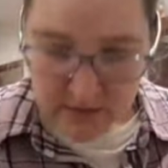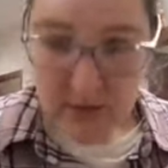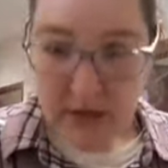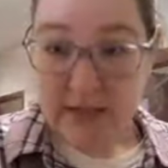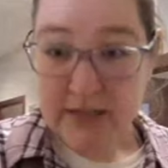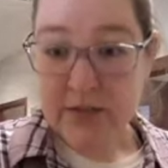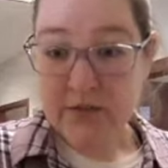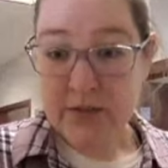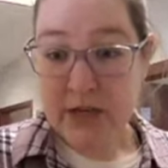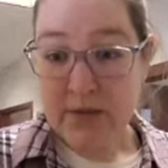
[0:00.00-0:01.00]
okay, so
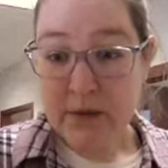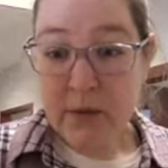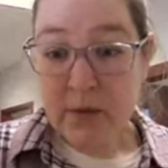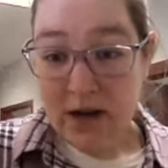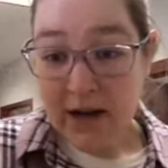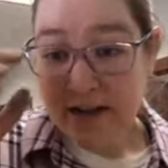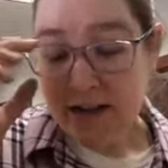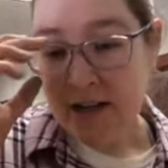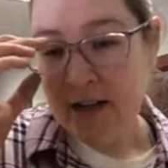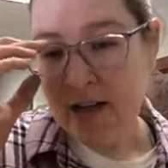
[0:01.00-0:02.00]
for number 1,
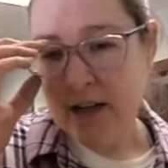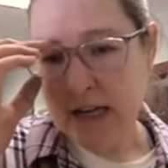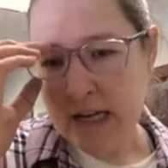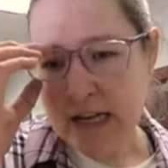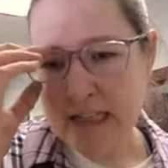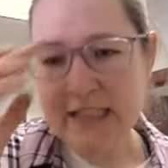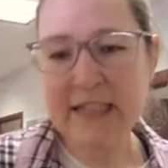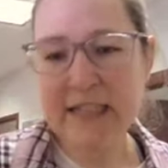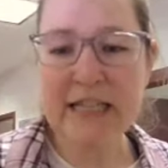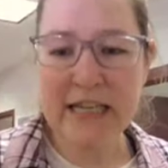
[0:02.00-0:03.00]

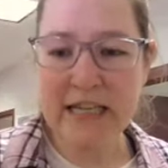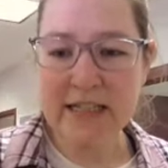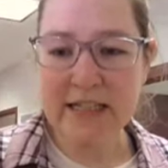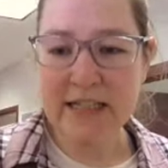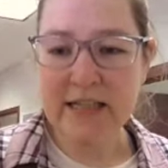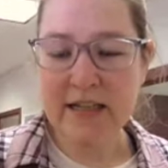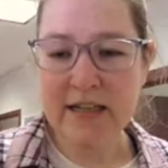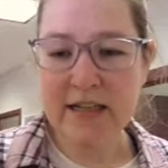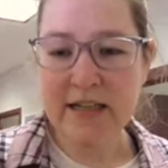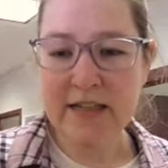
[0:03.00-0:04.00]
to get
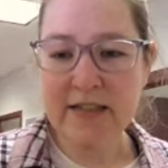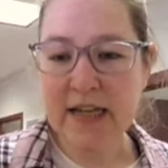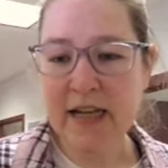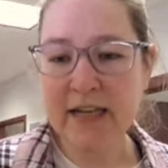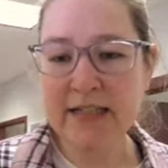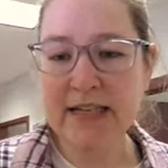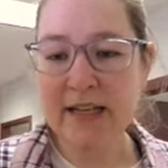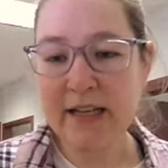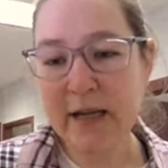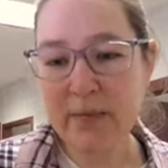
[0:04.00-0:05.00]
sand
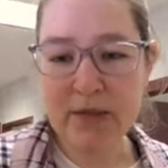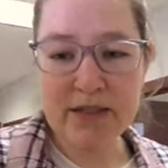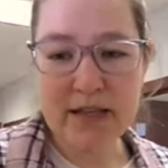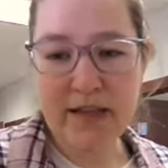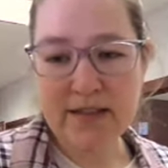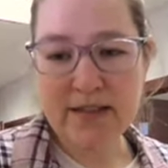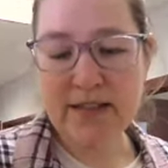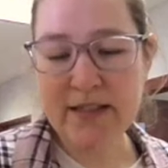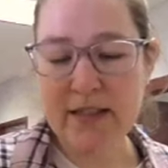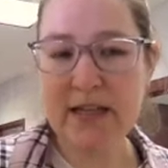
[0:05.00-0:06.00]
and clay
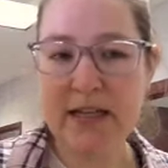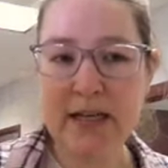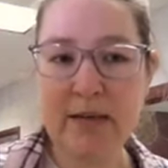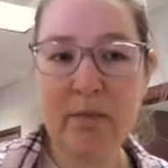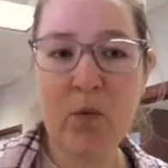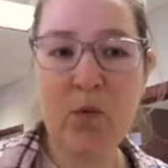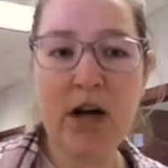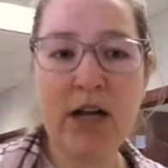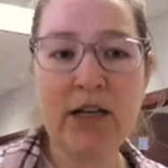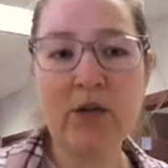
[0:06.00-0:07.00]
percents,
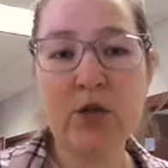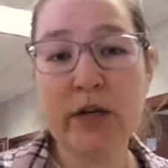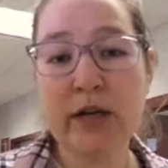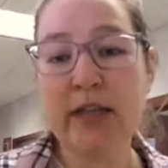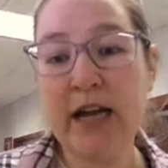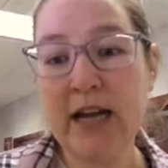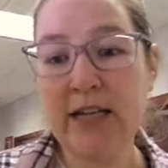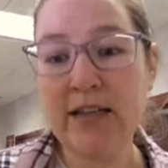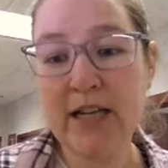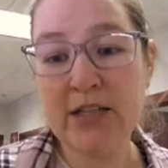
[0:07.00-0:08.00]
one trick that
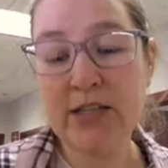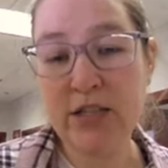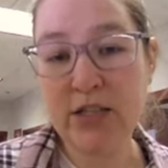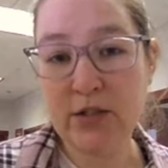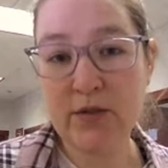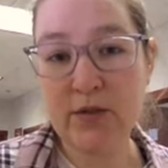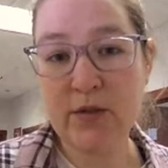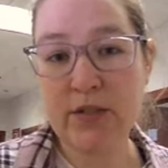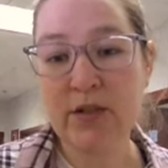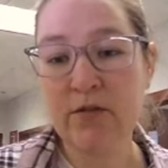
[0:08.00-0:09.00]
I like to
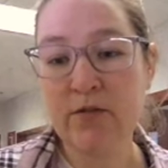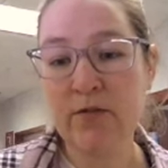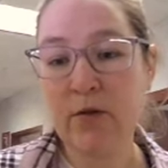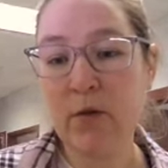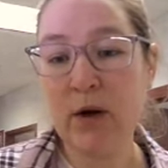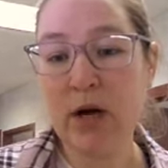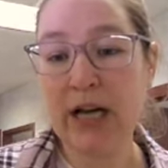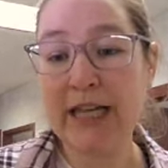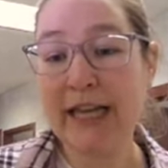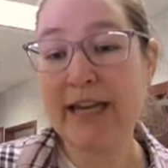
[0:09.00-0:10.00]
use for
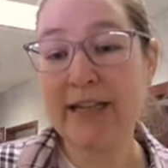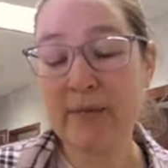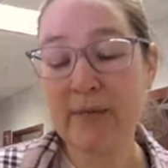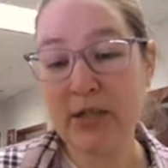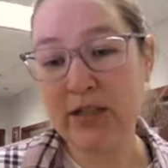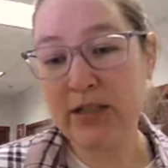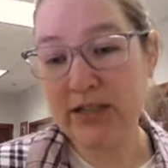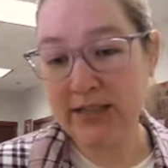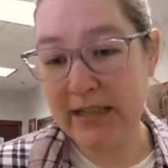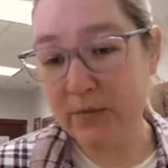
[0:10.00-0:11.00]
clay especially
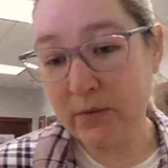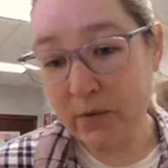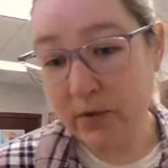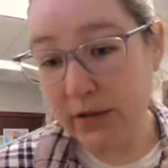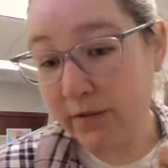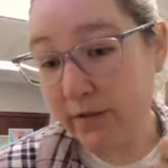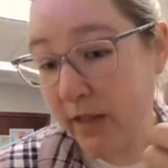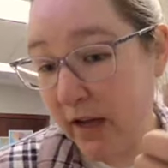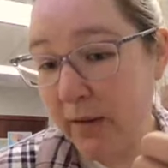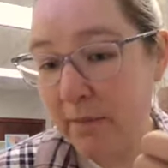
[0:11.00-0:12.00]
is that rule of
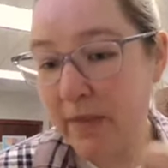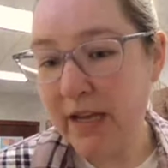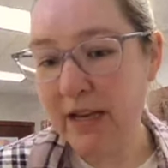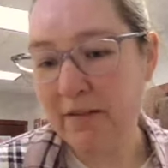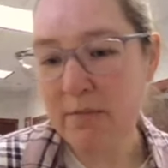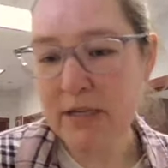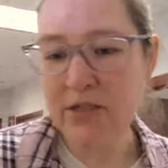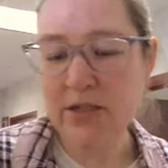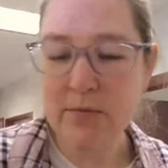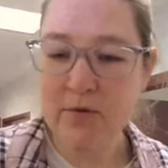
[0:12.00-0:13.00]
thumb that I've
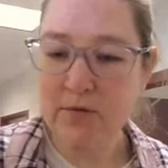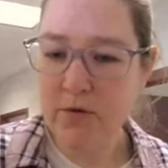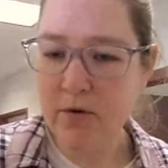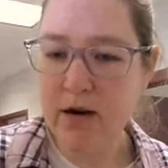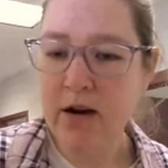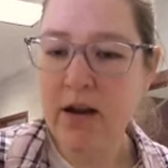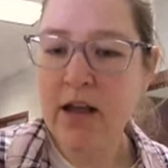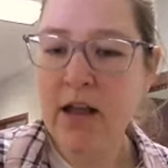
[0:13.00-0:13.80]
mentioned before,